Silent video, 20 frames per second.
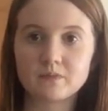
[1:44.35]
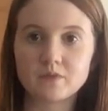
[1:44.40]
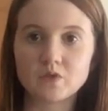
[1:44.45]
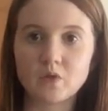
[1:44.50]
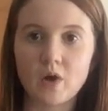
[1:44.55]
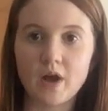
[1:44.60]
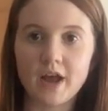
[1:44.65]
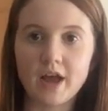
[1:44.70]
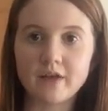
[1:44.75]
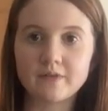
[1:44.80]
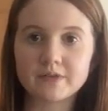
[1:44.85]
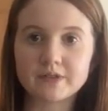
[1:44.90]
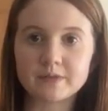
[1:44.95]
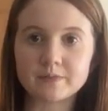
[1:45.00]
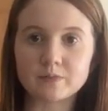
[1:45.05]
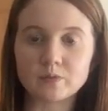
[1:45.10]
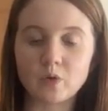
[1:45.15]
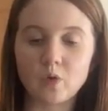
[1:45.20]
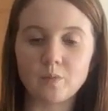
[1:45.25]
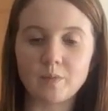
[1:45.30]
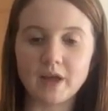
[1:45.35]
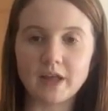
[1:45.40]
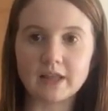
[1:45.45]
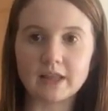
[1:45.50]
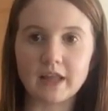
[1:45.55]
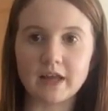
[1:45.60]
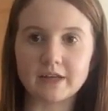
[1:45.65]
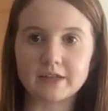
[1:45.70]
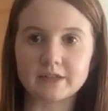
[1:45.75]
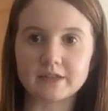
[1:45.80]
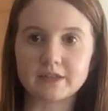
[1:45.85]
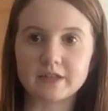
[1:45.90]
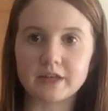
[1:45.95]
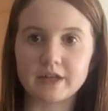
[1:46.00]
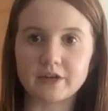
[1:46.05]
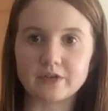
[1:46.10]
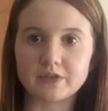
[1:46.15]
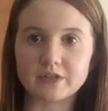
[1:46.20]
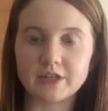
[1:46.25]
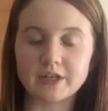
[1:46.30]
So I have some romaine lettuce
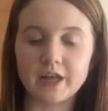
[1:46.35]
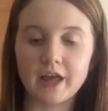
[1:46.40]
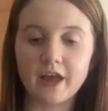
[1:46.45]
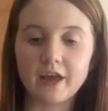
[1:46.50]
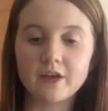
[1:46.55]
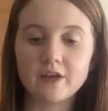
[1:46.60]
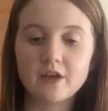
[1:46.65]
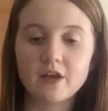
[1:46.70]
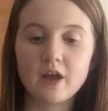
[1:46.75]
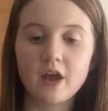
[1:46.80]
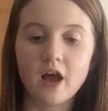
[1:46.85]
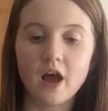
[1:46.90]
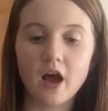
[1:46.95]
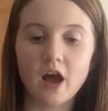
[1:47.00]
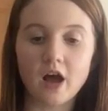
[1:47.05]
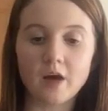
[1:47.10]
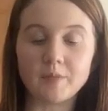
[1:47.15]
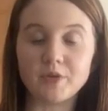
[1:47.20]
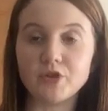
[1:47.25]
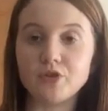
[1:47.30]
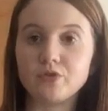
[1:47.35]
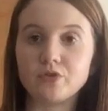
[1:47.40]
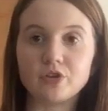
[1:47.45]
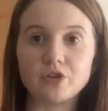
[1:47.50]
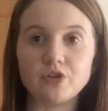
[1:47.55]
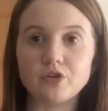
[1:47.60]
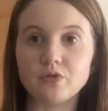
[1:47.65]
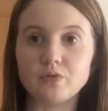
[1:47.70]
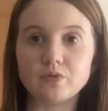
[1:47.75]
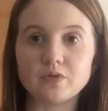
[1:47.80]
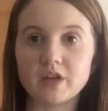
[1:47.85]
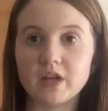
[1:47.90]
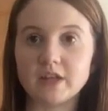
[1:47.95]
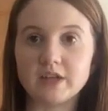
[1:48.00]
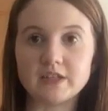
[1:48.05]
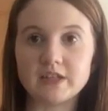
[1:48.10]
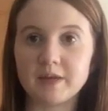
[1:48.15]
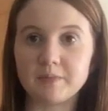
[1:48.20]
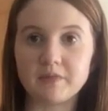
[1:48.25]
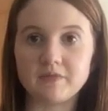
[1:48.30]
here today, and you can use
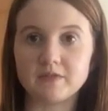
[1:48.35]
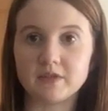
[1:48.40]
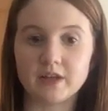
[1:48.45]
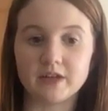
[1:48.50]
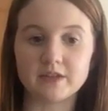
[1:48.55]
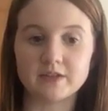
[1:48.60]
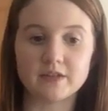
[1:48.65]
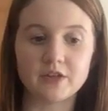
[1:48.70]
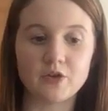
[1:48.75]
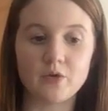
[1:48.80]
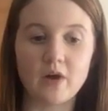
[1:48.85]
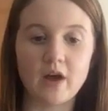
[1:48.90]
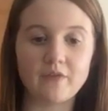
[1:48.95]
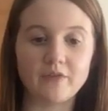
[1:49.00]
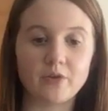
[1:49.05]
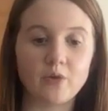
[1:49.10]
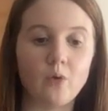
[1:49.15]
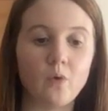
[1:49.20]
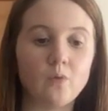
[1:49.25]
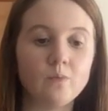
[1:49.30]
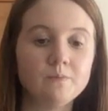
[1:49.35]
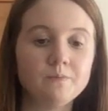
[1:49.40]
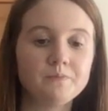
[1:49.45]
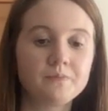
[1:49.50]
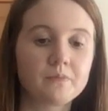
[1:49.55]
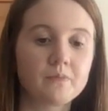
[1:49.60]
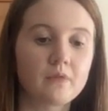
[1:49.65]
any type of lettuce that you have at home.